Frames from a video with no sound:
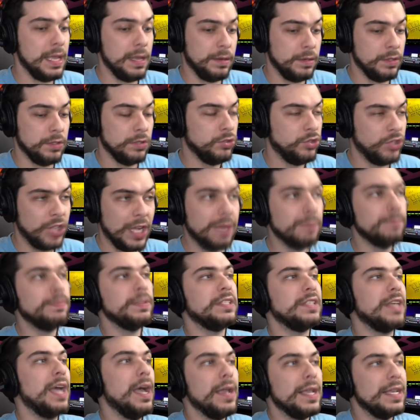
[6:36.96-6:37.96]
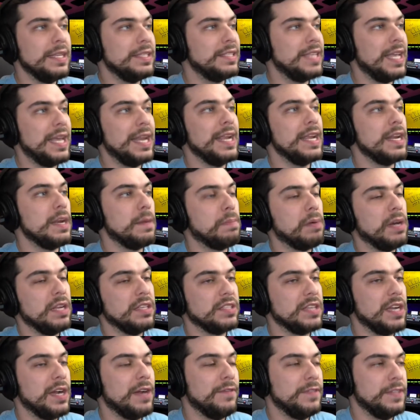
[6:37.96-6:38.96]
Jen Psaki said it in a
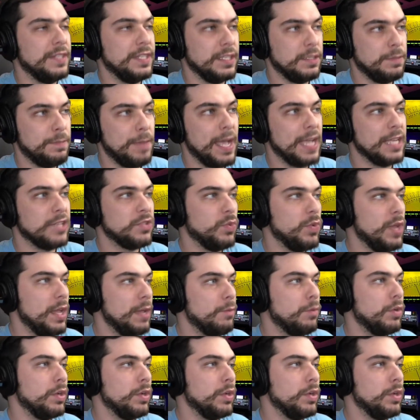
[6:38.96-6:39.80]
press conference this past week.